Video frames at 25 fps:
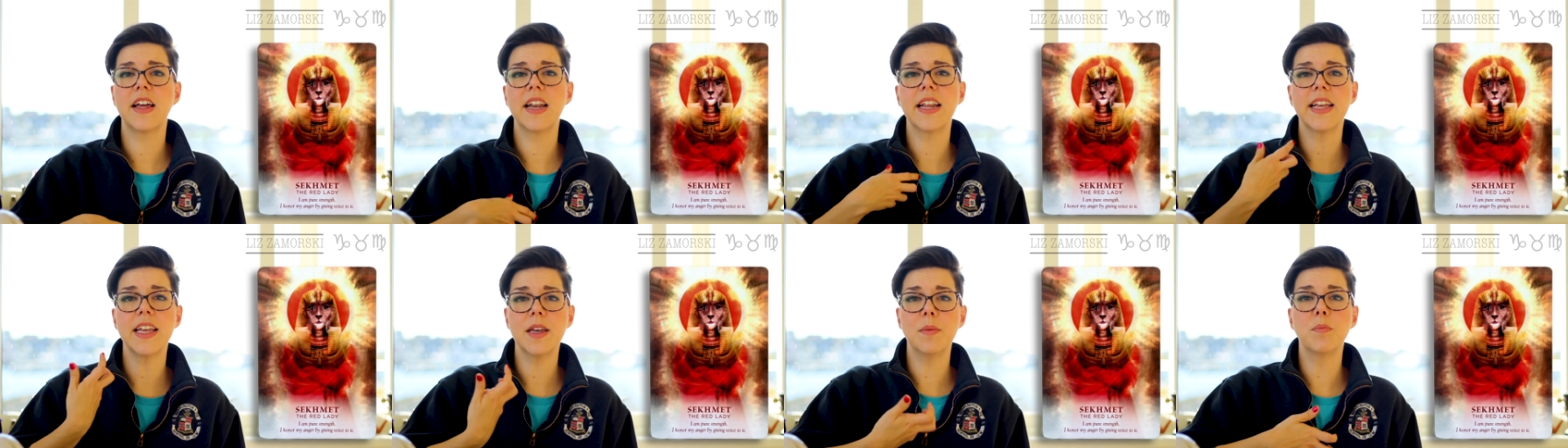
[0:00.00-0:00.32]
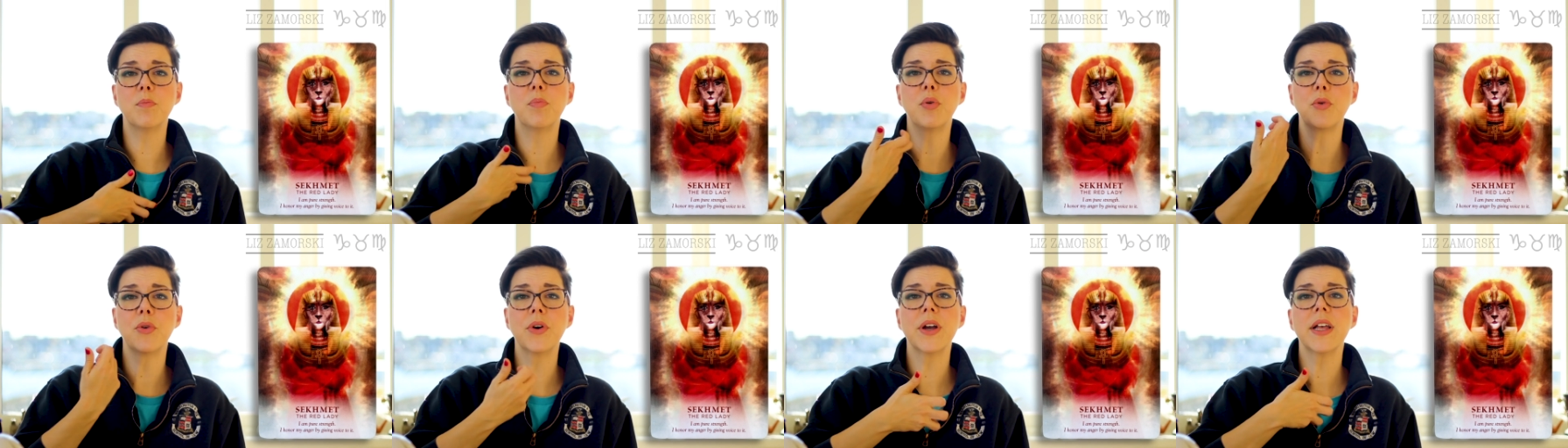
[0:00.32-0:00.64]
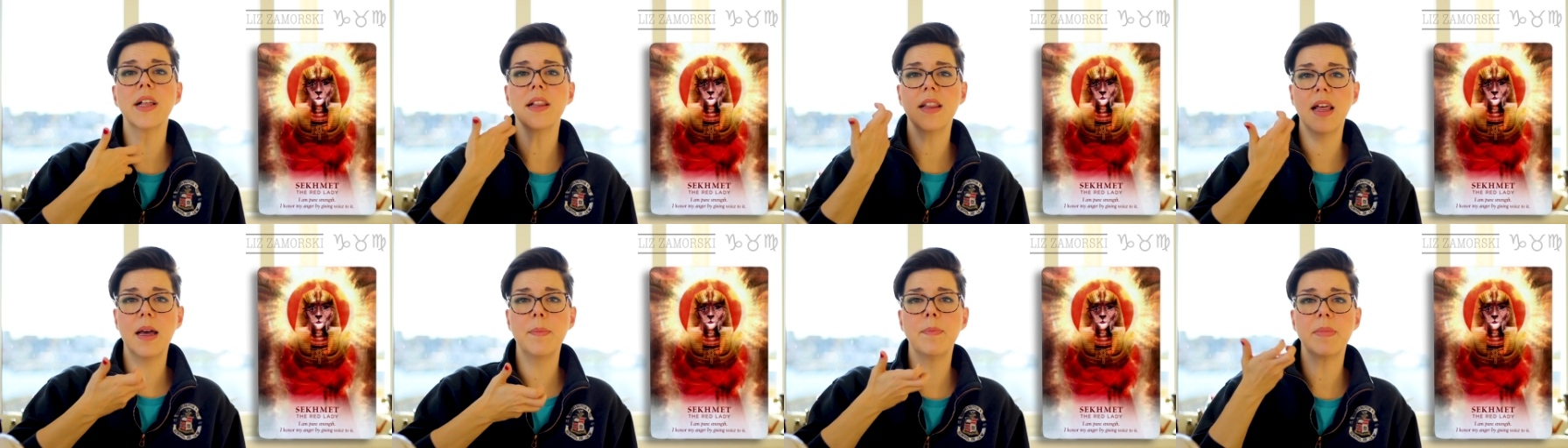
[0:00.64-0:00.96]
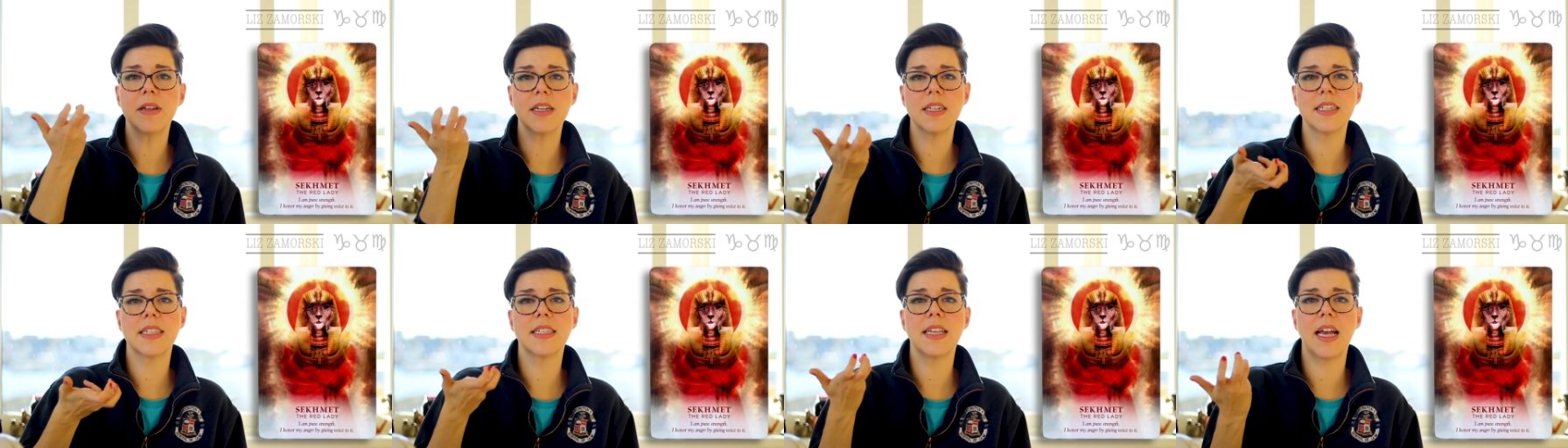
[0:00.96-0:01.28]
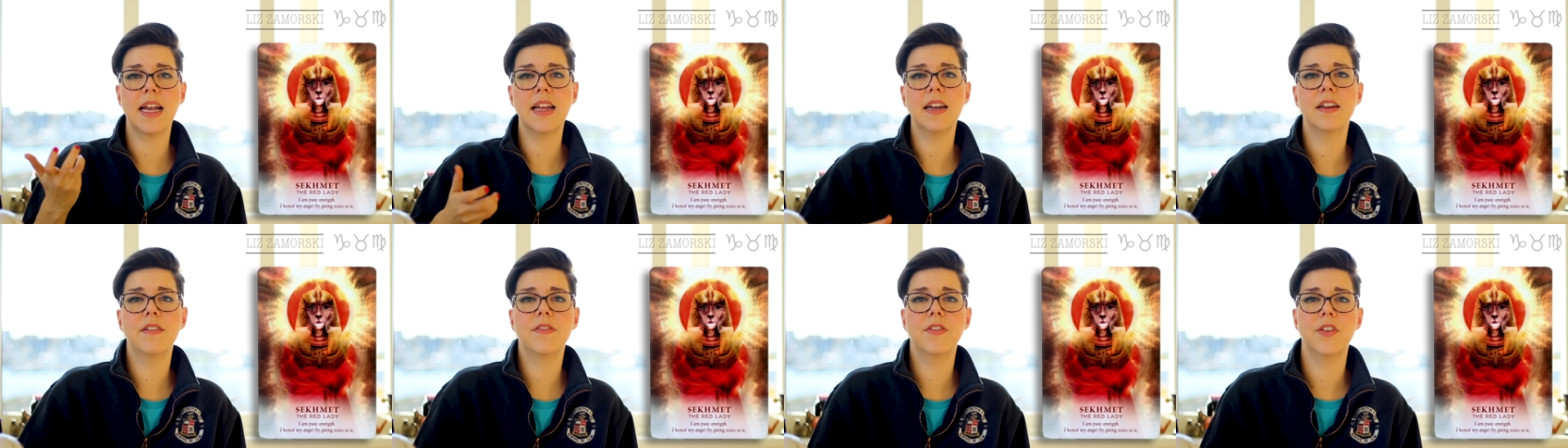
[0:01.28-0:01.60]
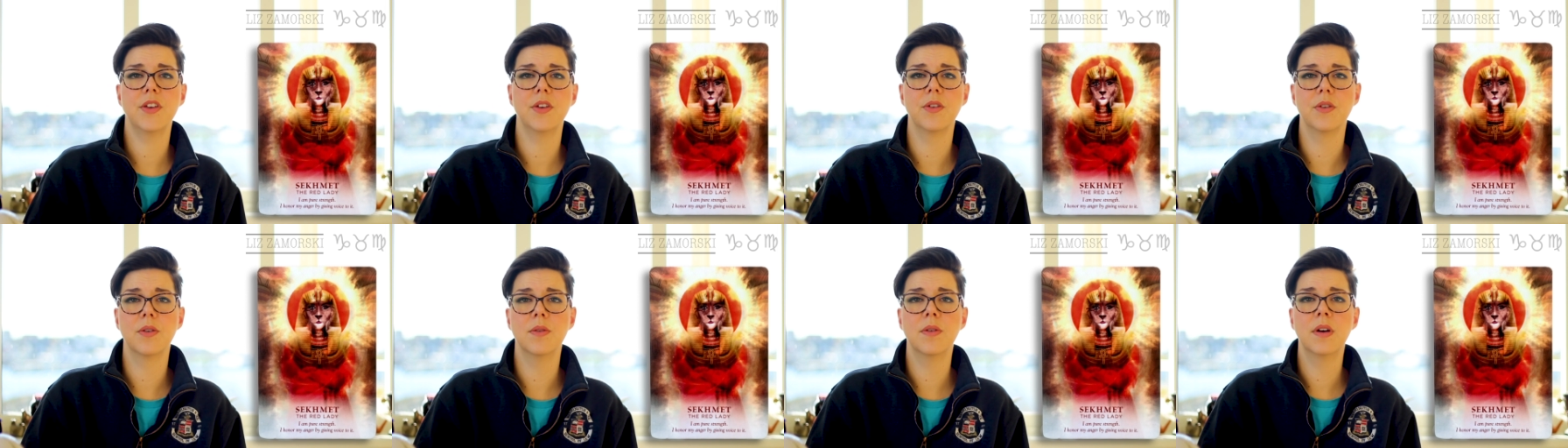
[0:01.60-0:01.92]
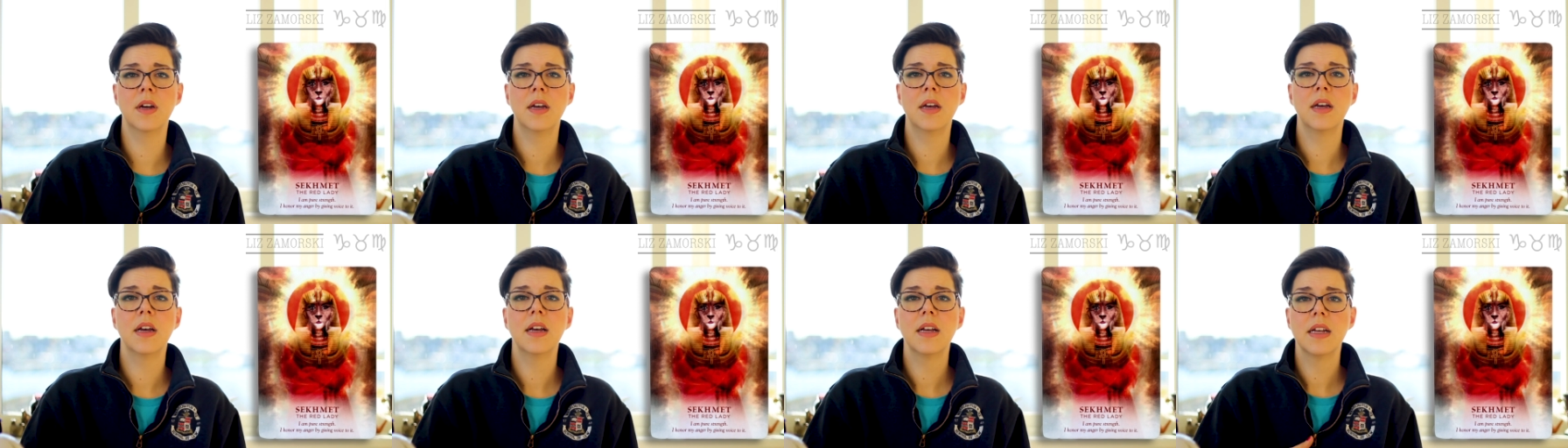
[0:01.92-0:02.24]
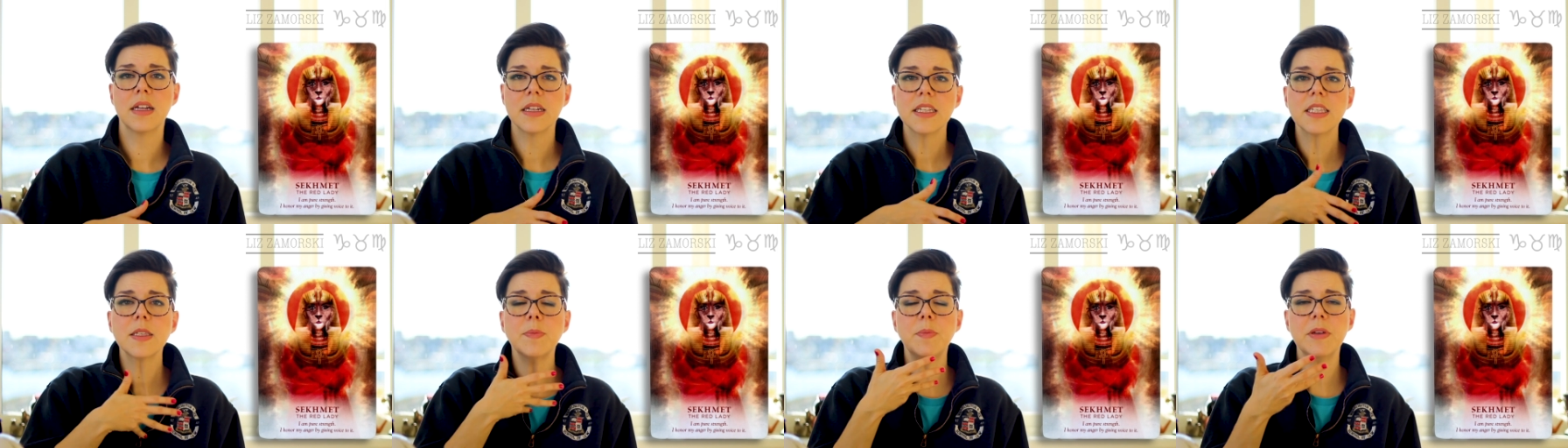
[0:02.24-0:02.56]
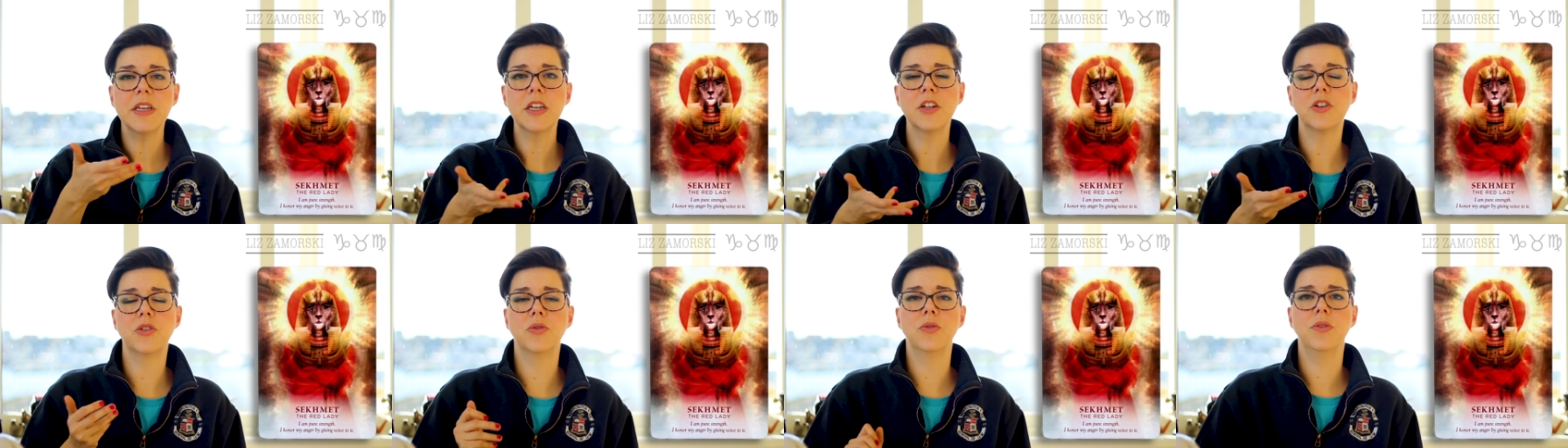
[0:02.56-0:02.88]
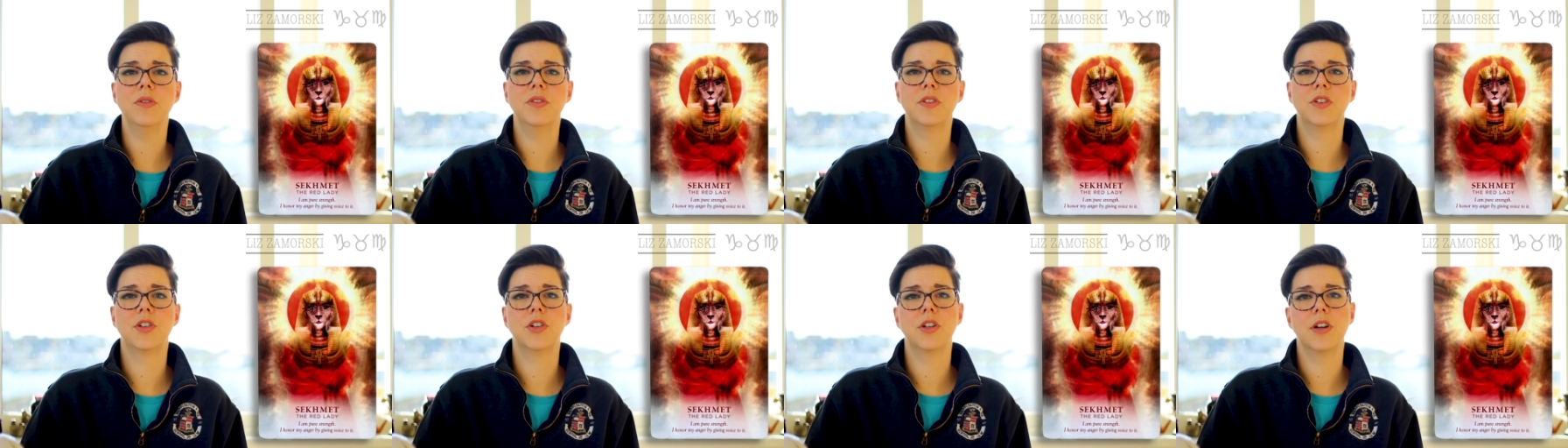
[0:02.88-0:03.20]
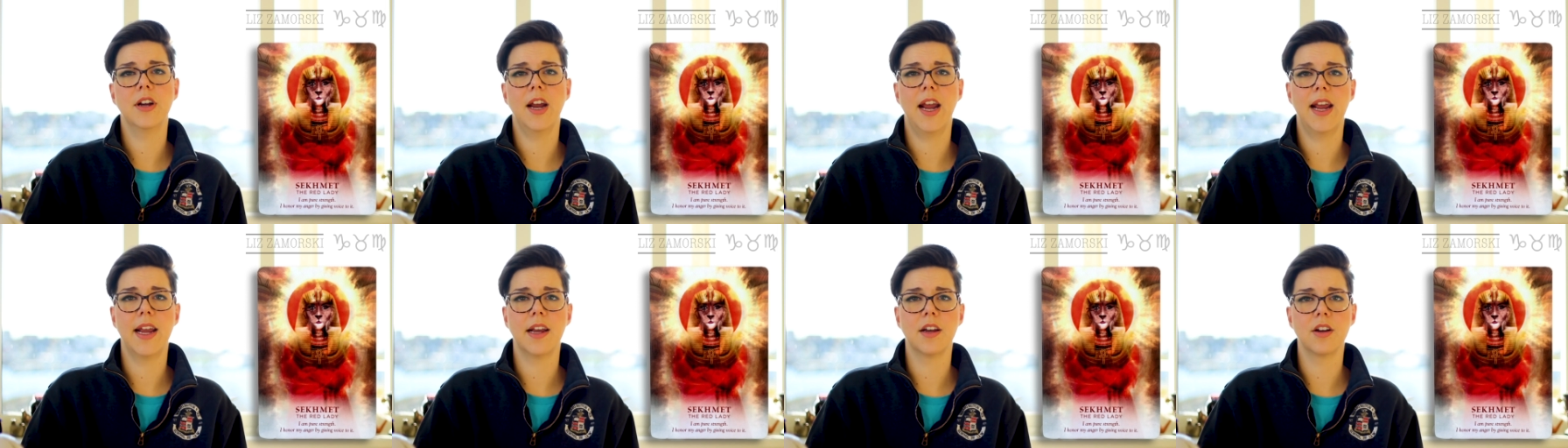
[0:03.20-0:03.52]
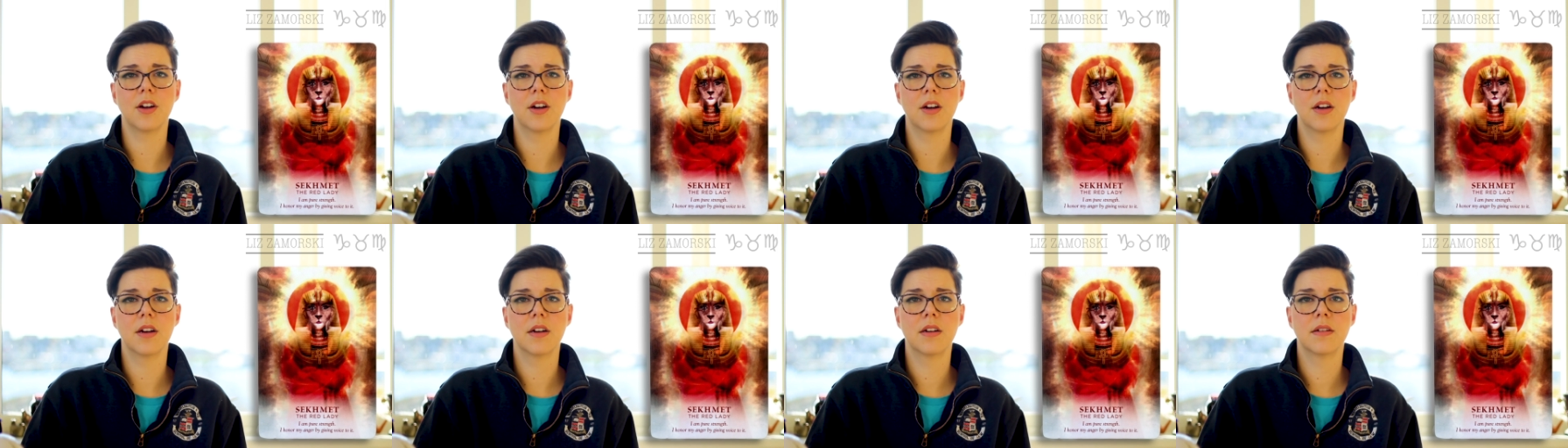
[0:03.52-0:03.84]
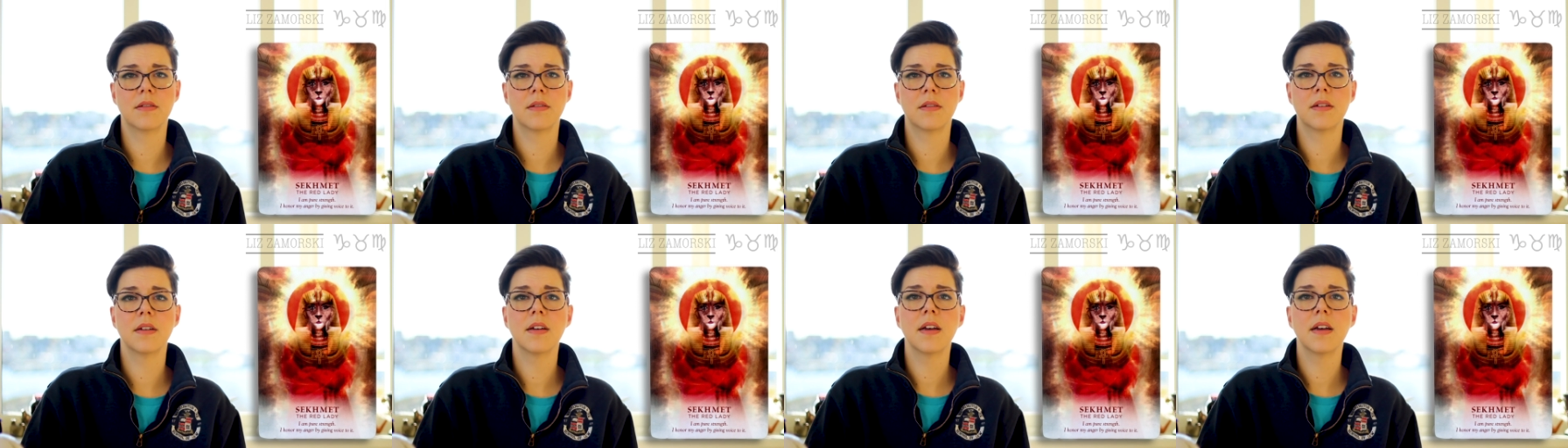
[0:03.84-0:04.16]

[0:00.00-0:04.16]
letting it boil up inside of you, speak truth to your anger.